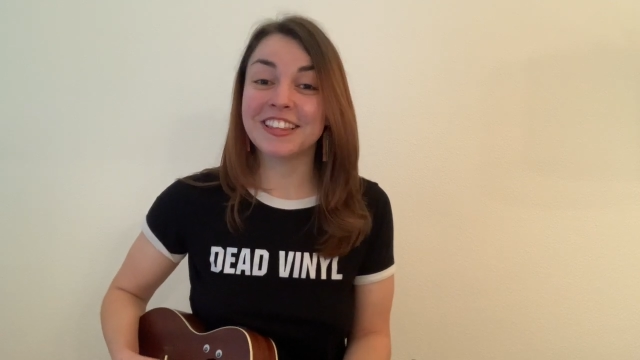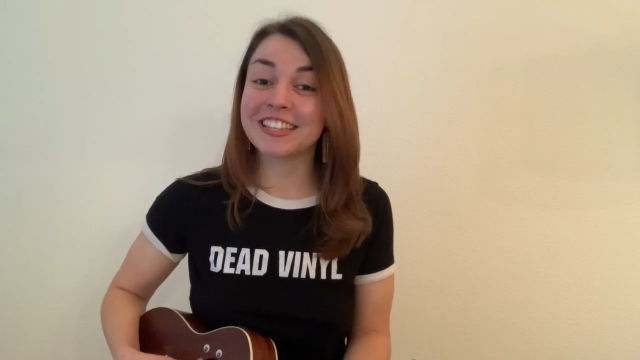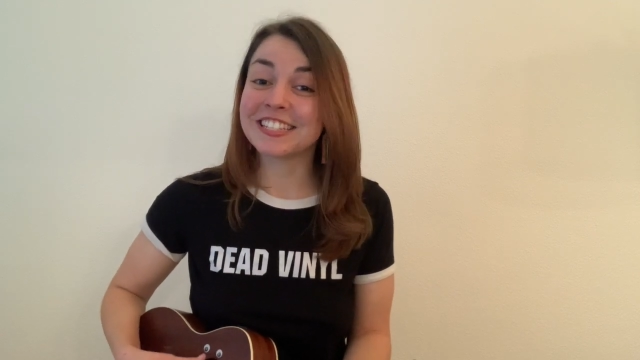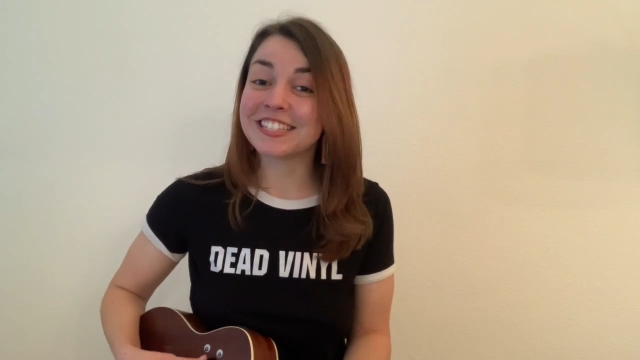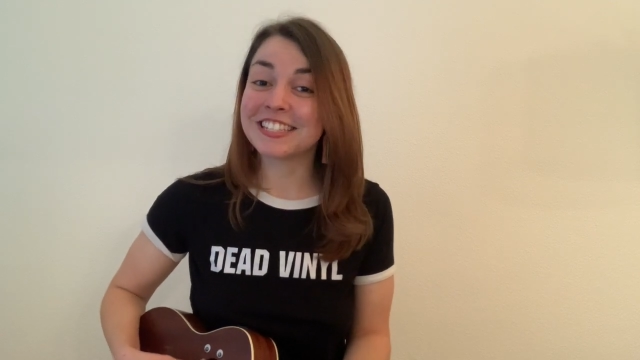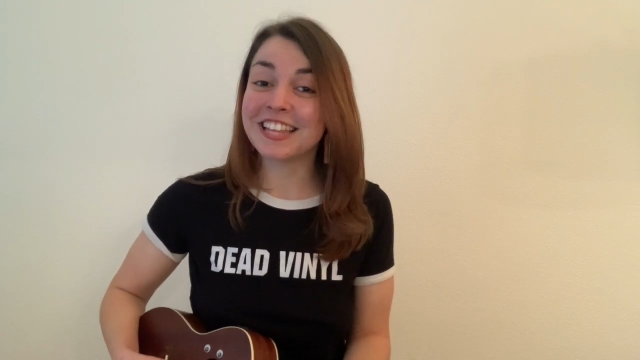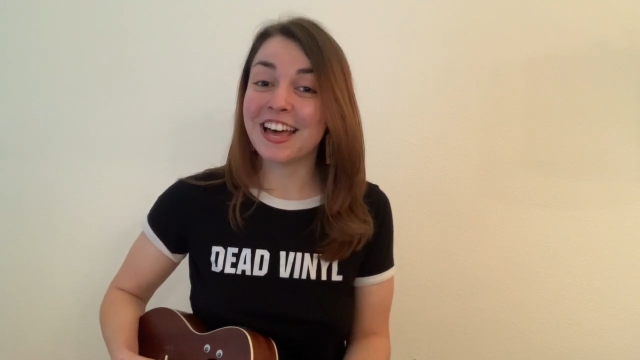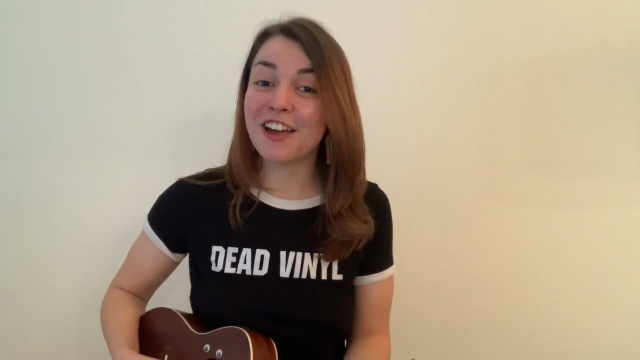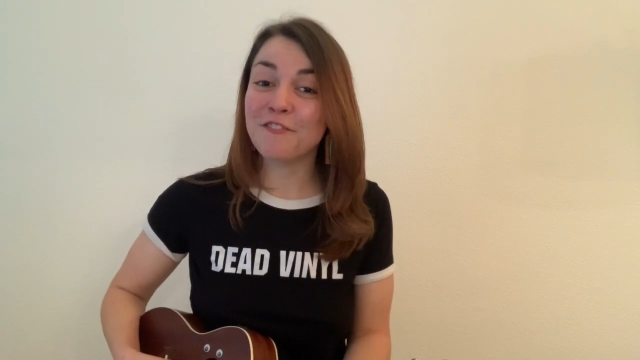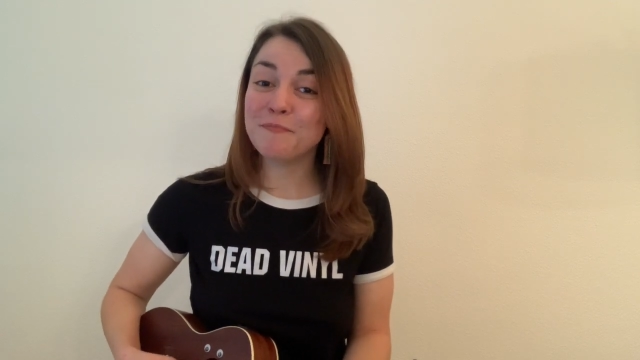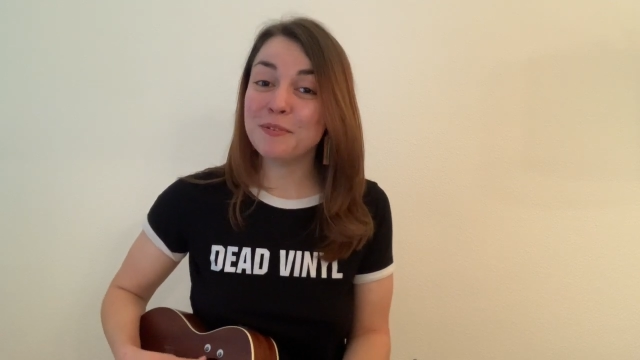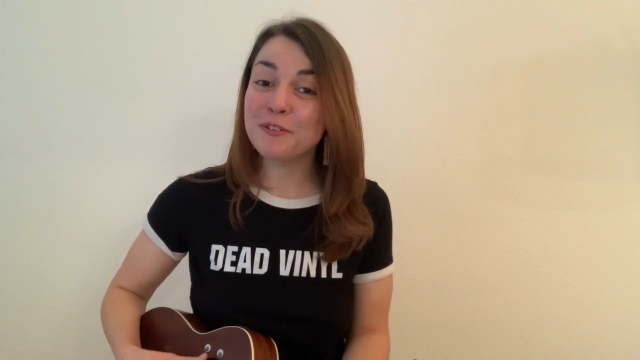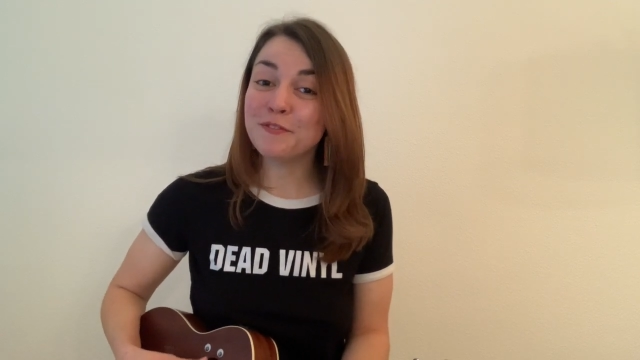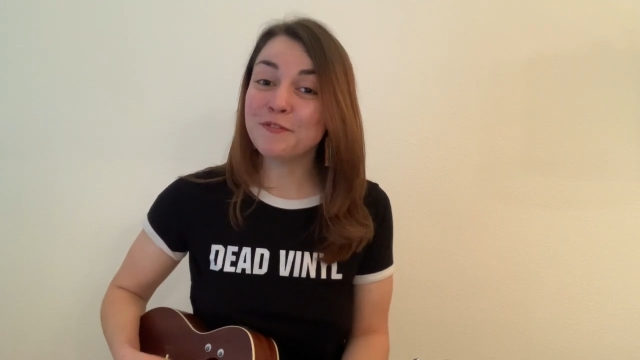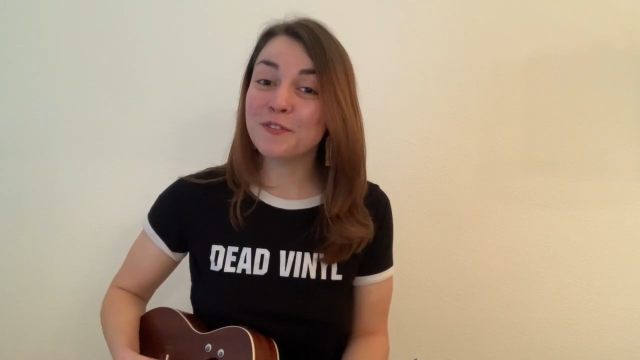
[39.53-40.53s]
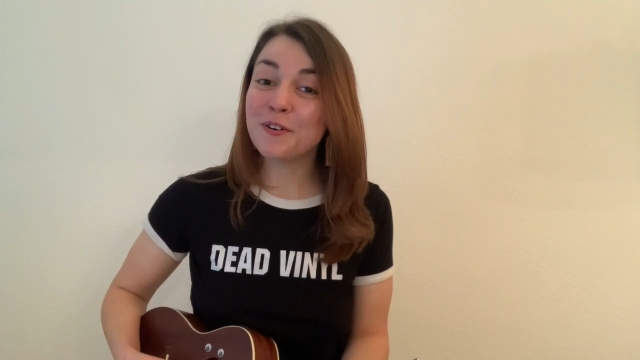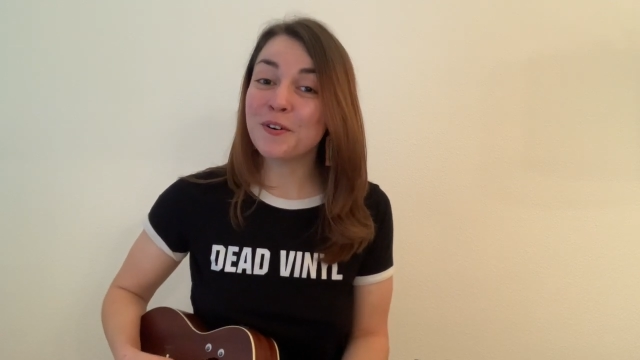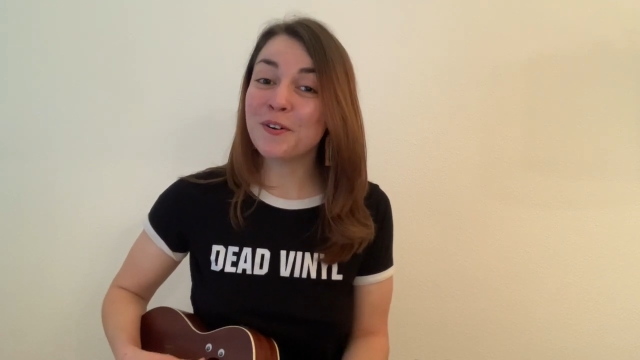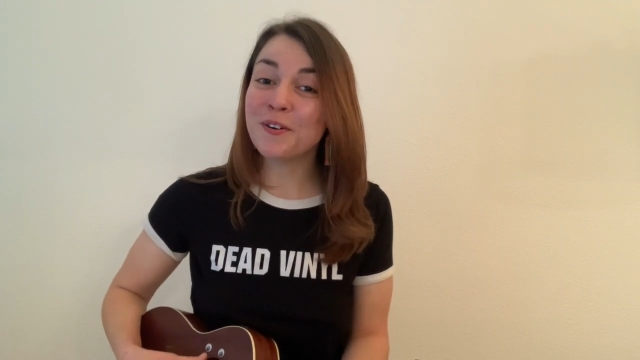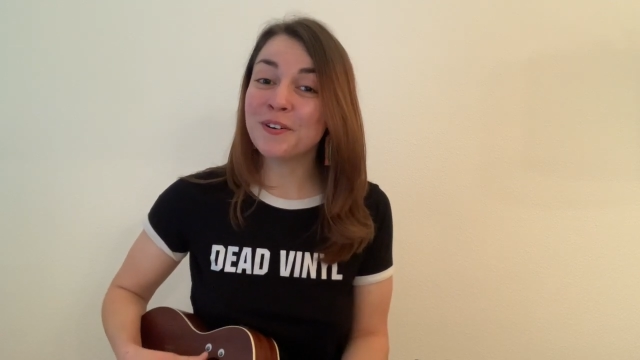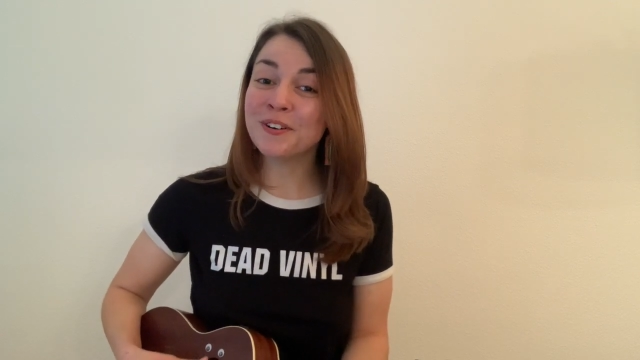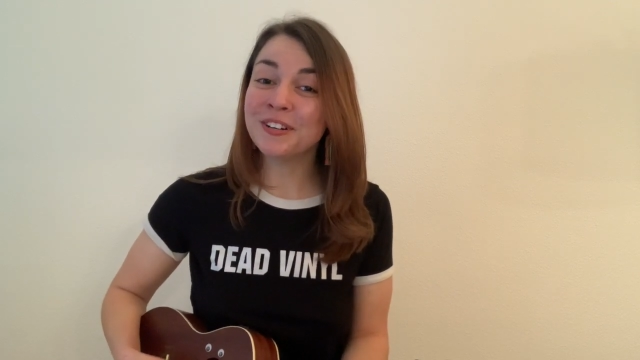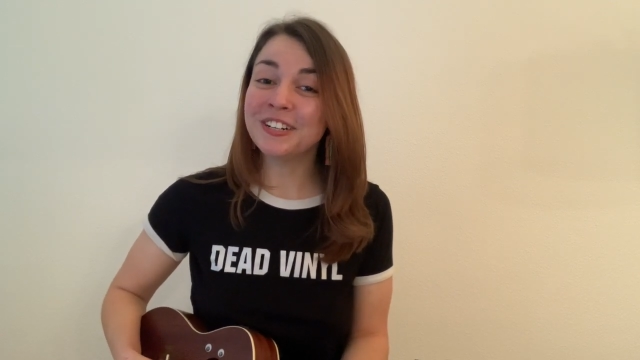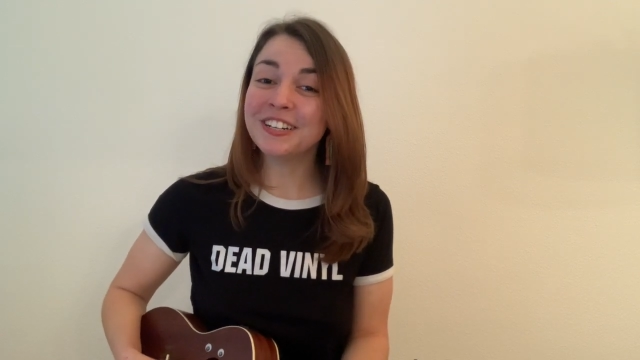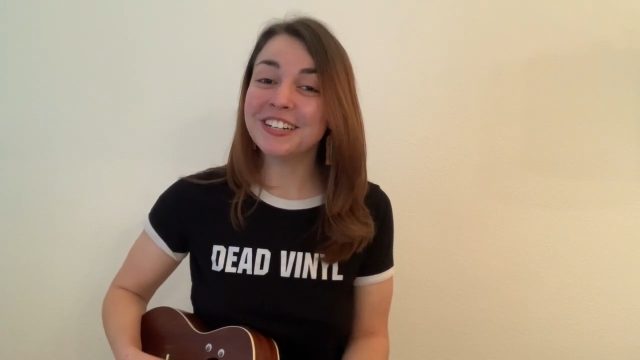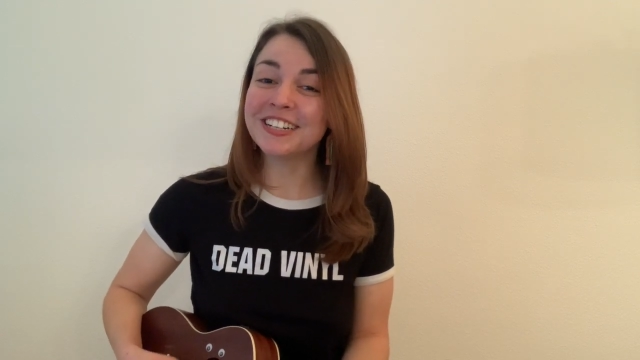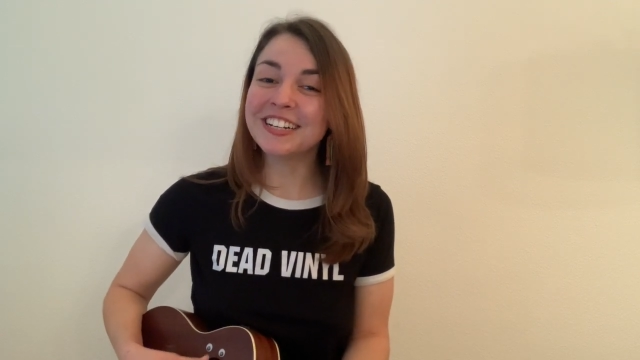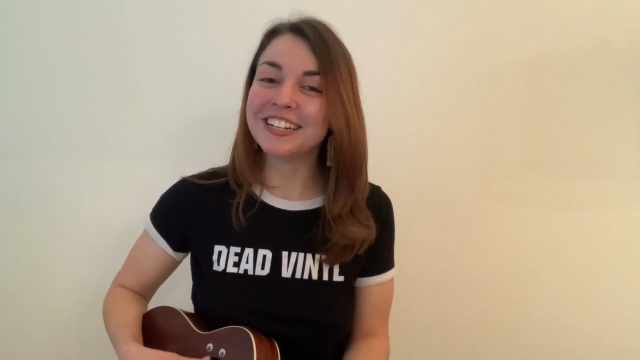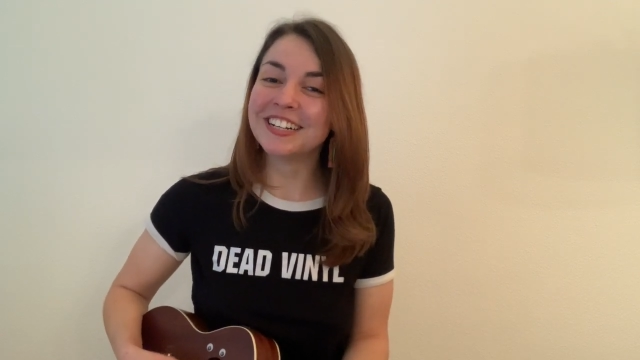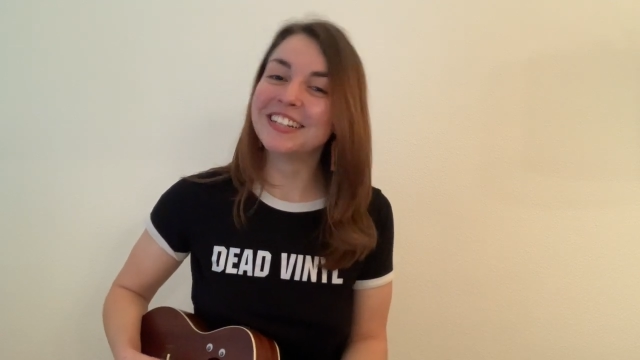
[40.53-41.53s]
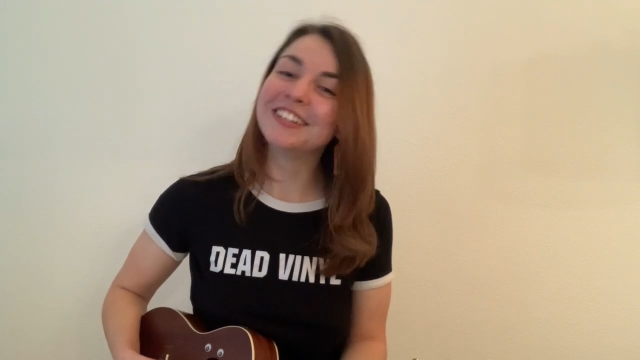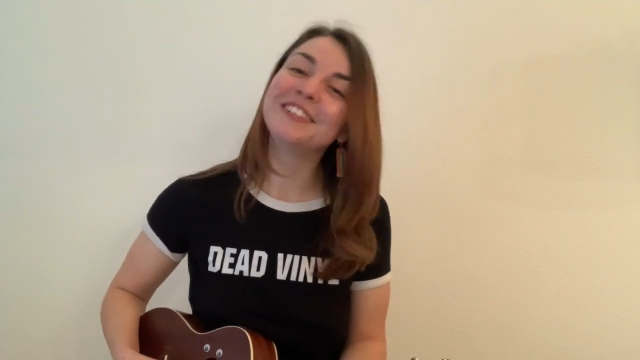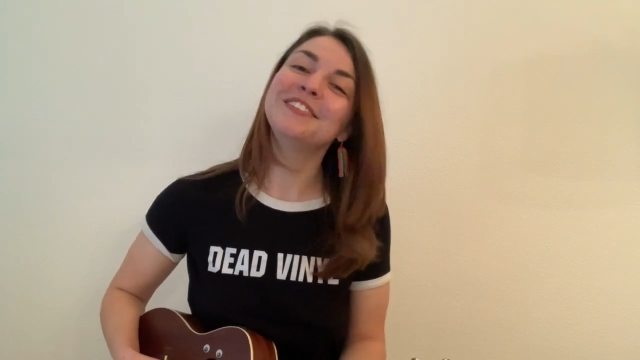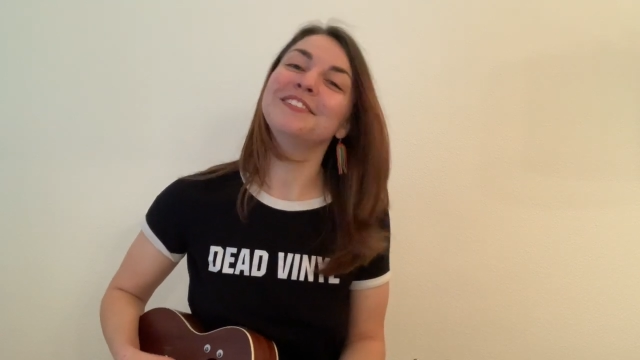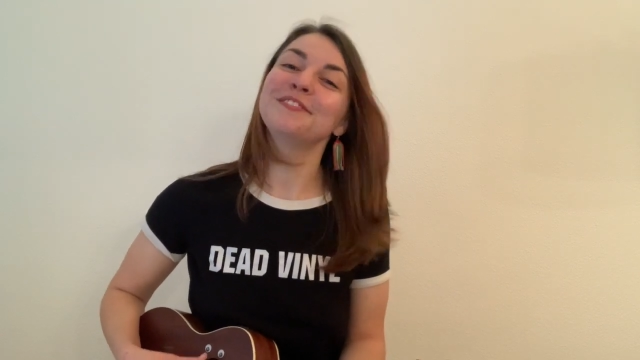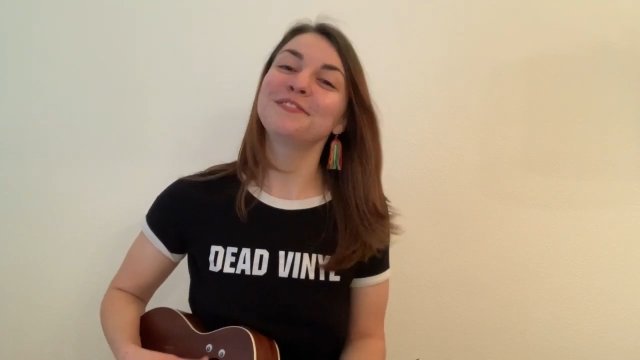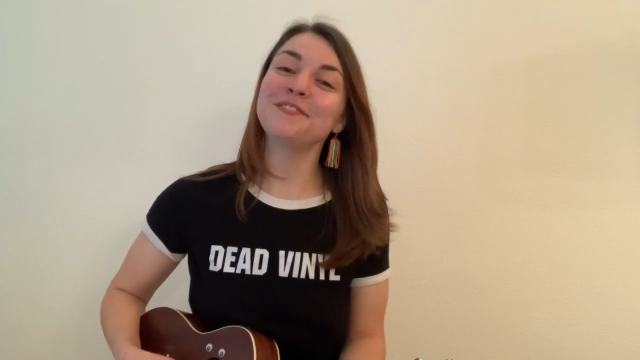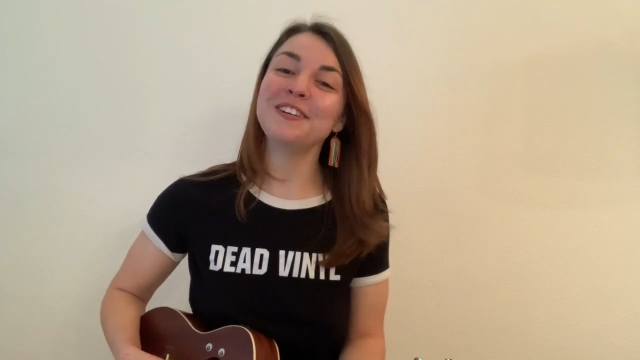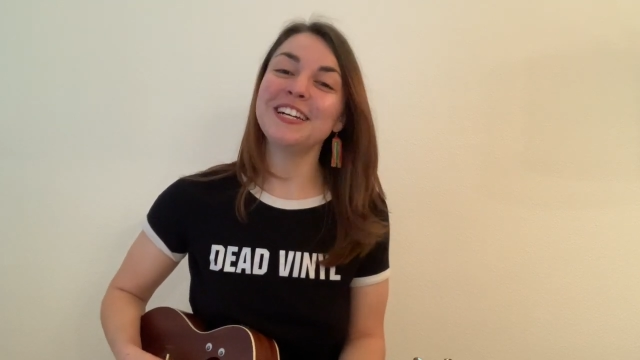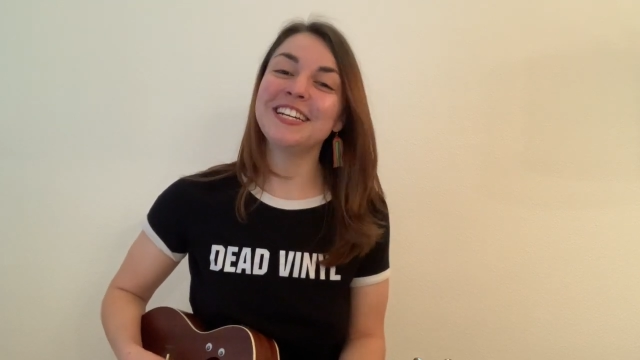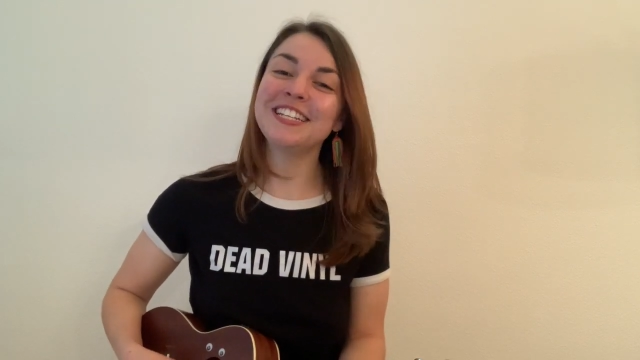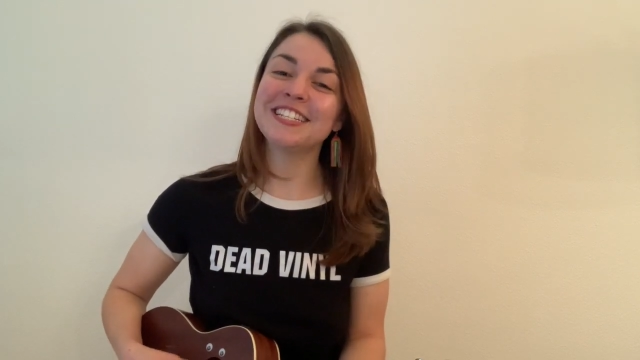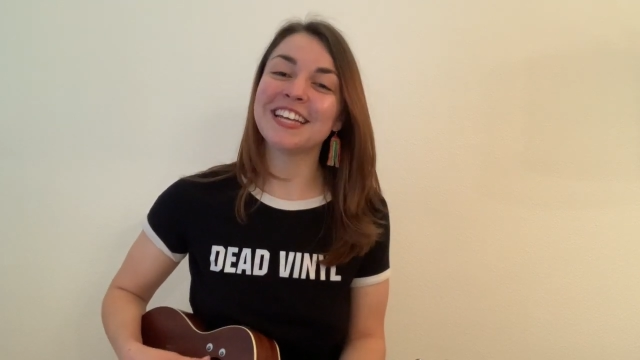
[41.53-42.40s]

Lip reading: this life before we